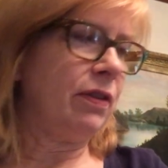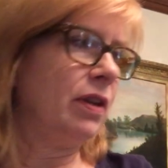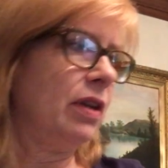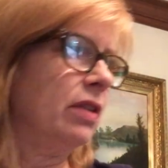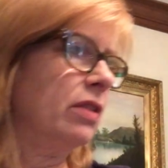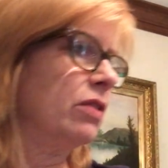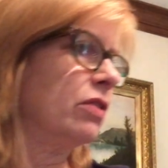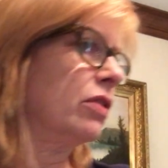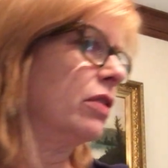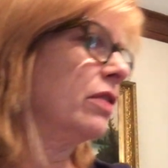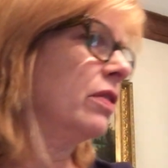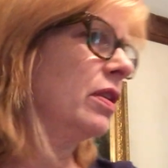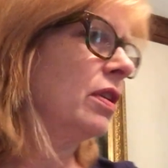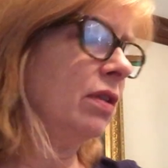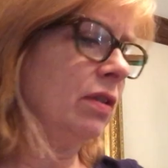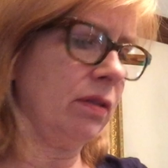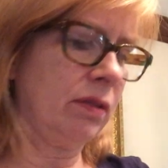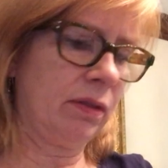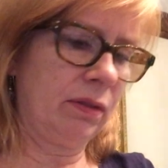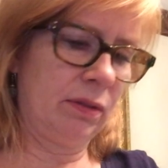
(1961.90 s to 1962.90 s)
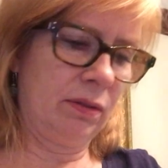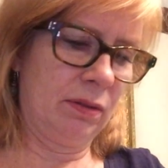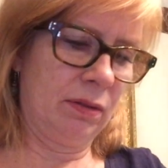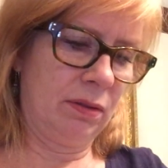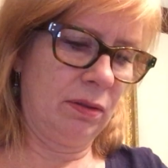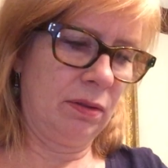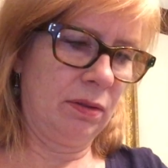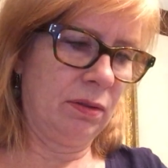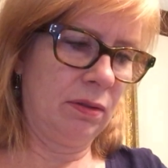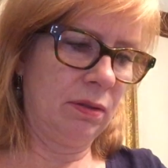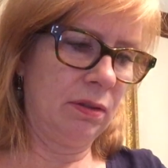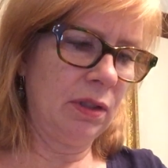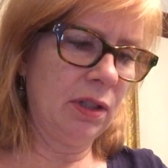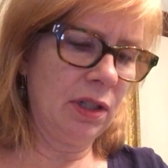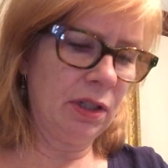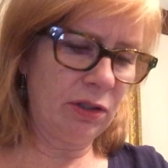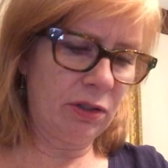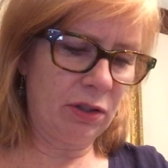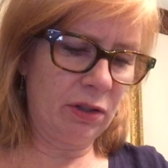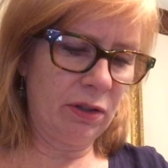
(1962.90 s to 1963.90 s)
forgot to show this. Did
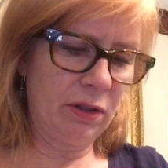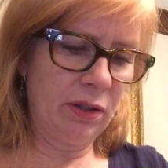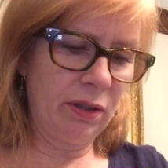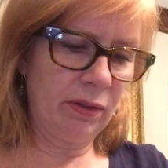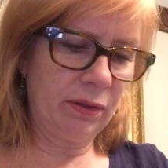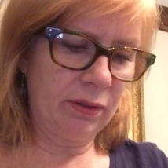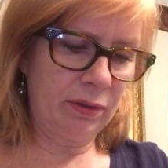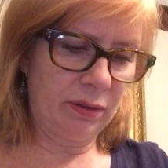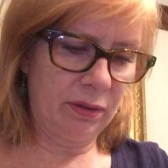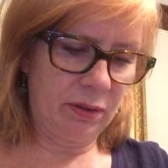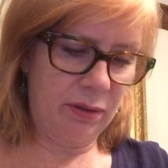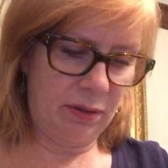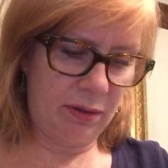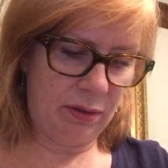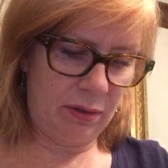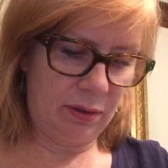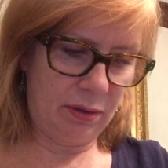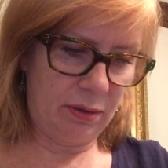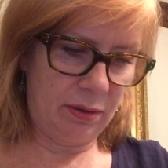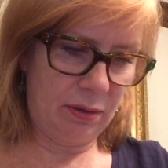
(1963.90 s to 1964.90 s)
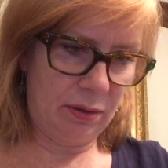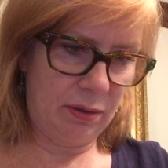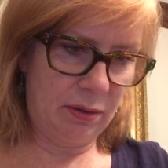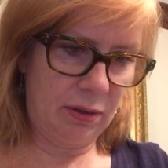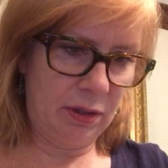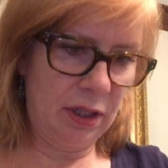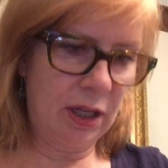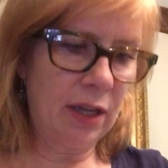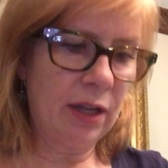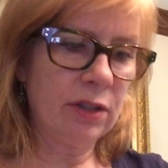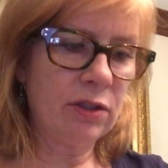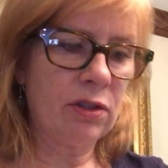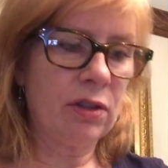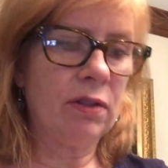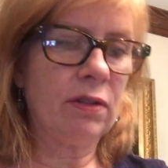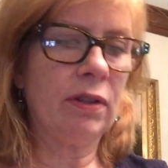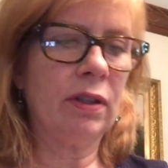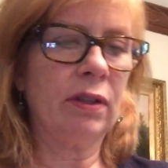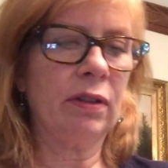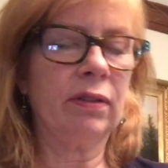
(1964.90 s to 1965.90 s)
I show this? Yeah, I
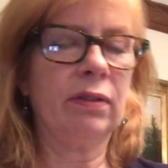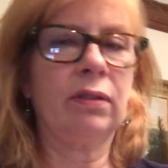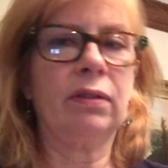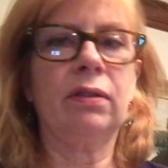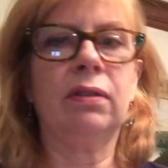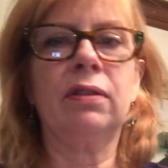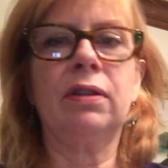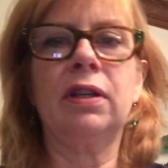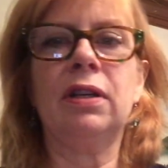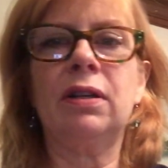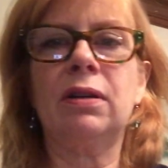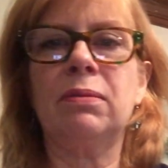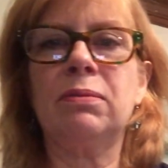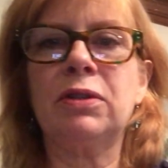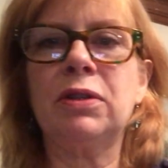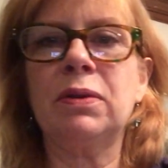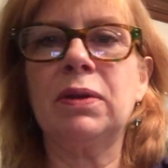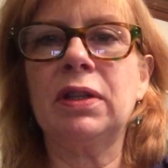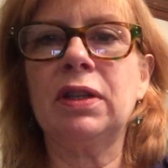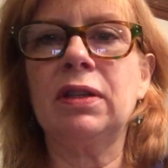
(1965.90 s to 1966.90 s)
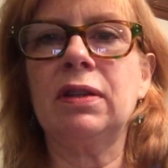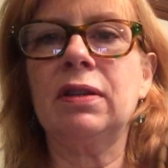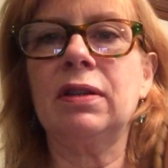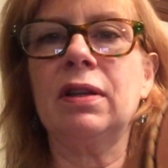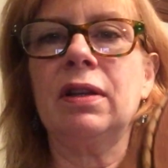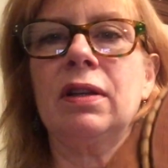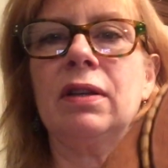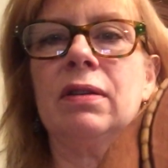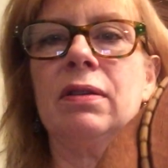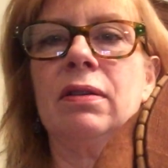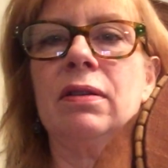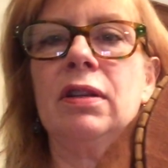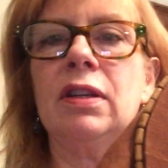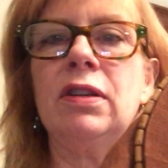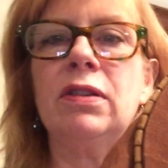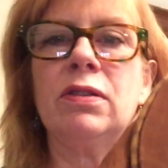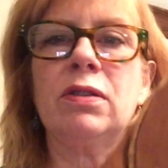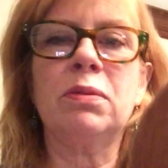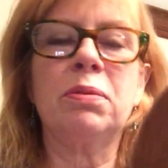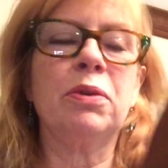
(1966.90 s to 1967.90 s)
showed this, that I'm doing the
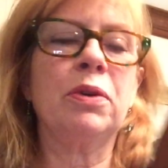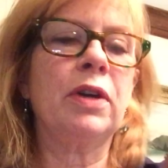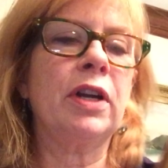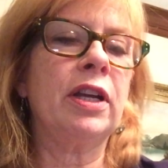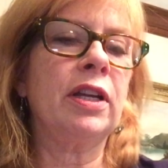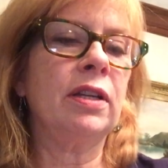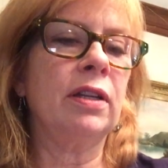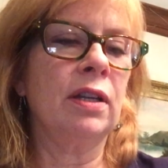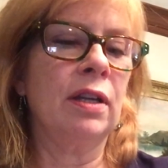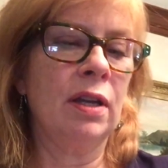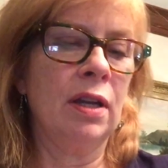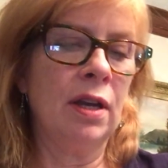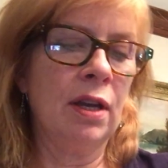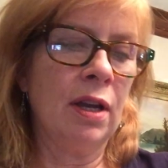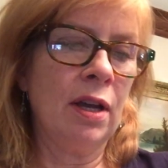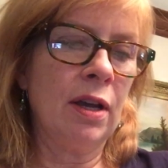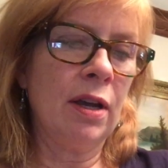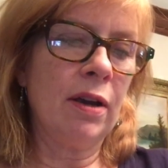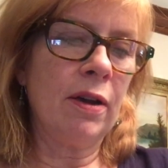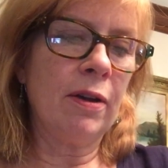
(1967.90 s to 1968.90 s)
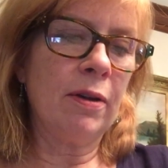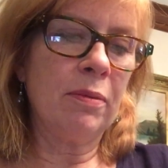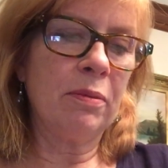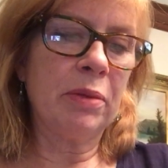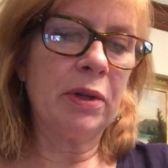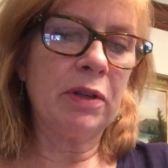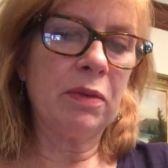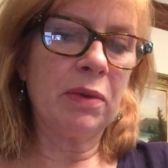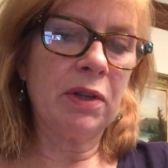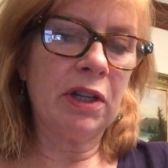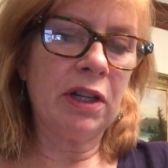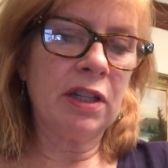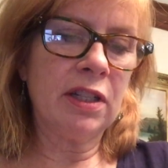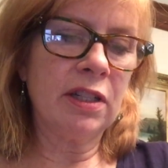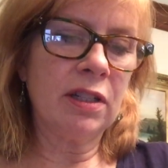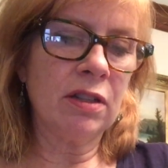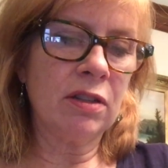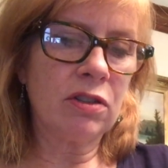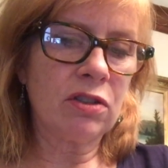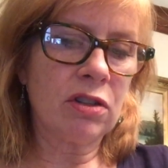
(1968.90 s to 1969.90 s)
Easter parade. But what I
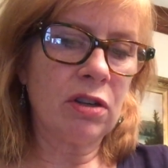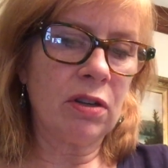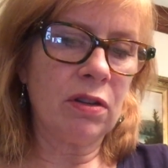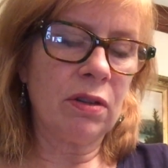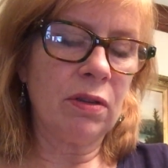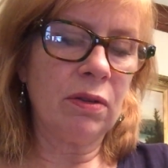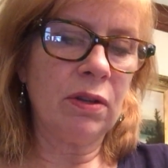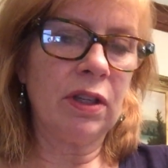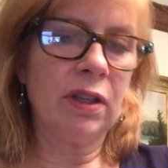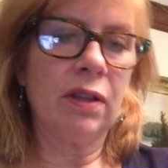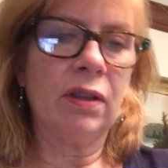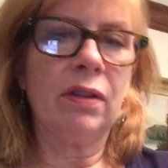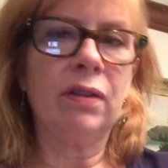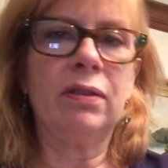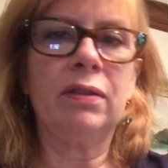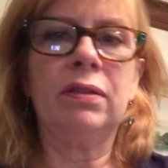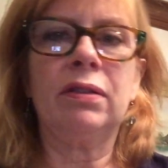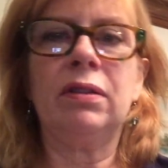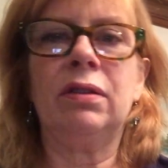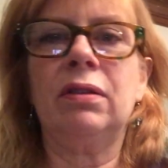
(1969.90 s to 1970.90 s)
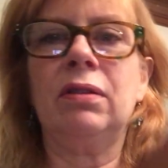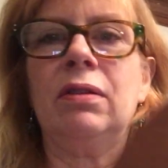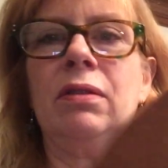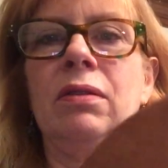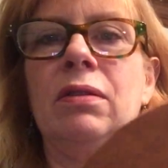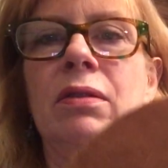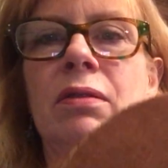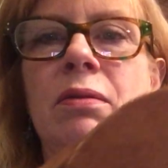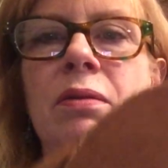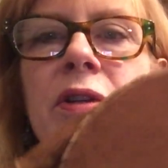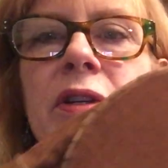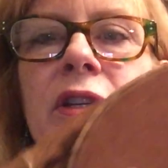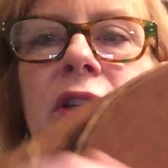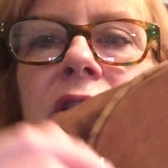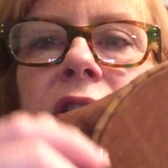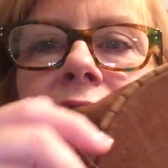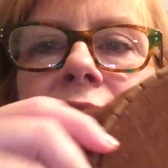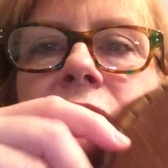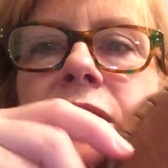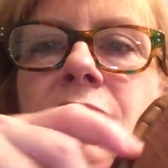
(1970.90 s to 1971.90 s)
didn't show you is,
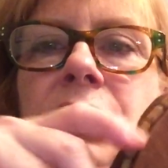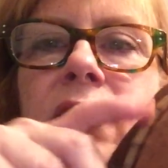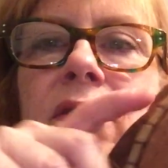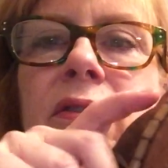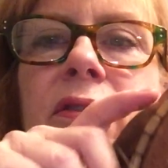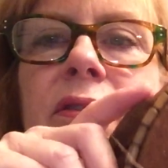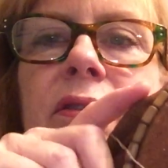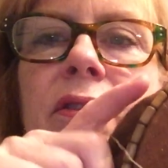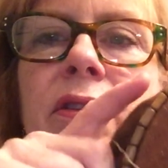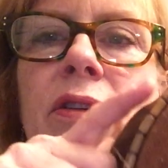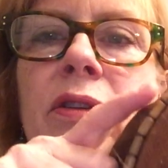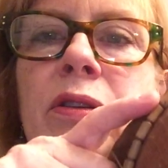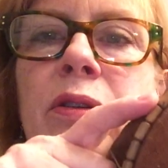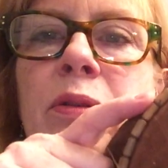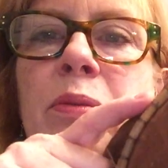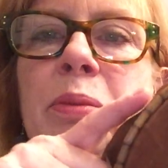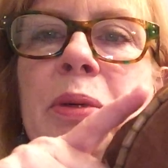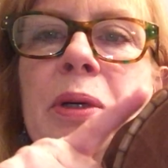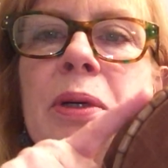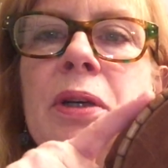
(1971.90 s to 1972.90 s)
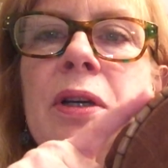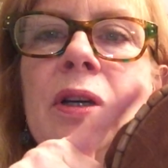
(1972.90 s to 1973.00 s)
look at this hoop.